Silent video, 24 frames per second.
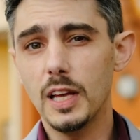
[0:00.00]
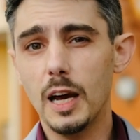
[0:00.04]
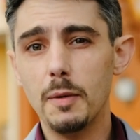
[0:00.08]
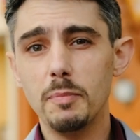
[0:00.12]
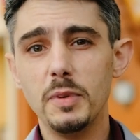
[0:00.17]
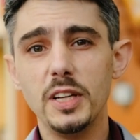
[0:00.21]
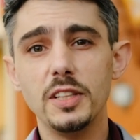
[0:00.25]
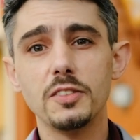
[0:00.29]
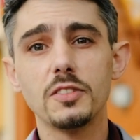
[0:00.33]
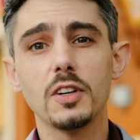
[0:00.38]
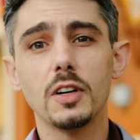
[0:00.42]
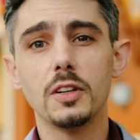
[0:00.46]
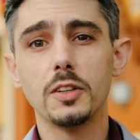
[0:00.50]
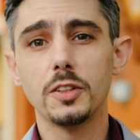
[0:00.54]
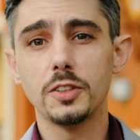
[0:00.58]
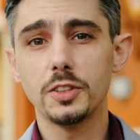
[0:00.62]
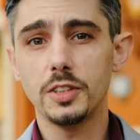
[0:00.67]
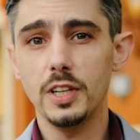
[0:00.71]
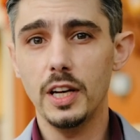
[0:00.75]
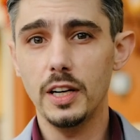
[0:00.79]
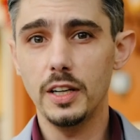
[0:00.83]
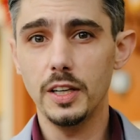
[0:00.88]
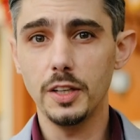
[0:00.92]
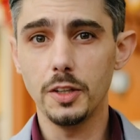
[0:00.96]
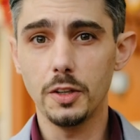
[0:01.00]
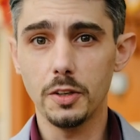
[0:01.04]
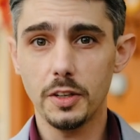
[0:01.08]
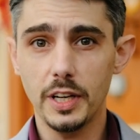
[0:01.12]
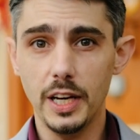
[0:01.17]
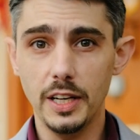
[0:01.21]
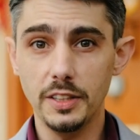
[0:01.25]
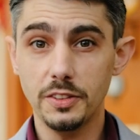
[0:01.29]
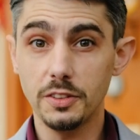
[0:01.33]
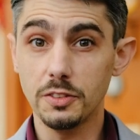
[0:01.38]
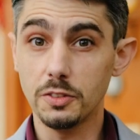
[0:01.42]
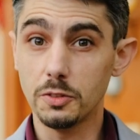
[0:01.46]
That means understanding your
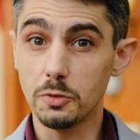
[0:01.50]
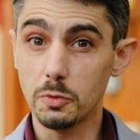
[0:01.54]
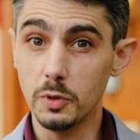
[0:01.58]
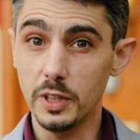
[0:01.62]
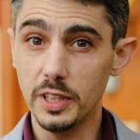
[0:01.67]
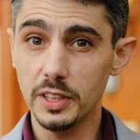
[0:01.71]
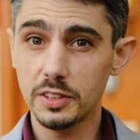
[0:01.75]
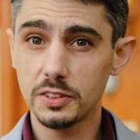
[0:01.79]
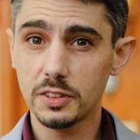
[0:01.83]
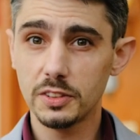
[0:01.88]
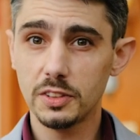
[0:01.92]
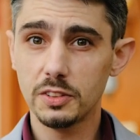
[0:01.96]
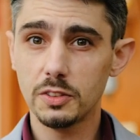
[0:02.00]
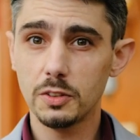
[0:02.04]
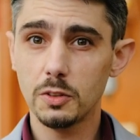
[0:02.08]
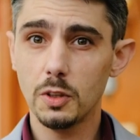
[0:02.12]
case's risks